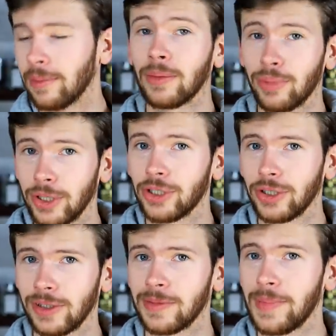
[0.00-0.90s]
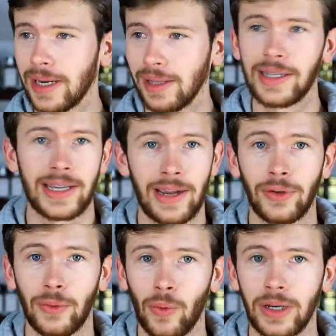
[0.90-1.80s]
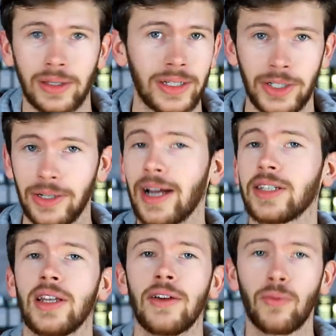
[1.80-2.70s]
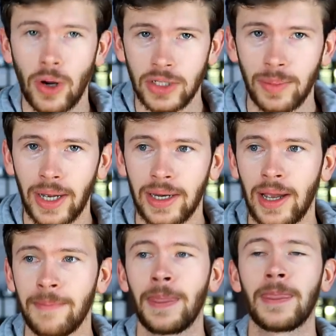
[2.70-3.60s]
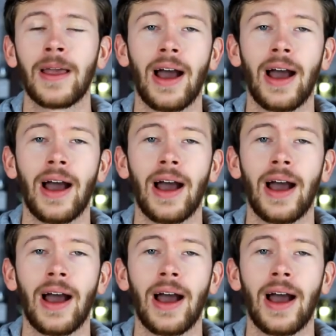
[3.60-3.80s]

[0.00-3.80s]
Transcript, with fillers: but I'm pretty sure it's made like every one. Like, you guys love Wanted by Night.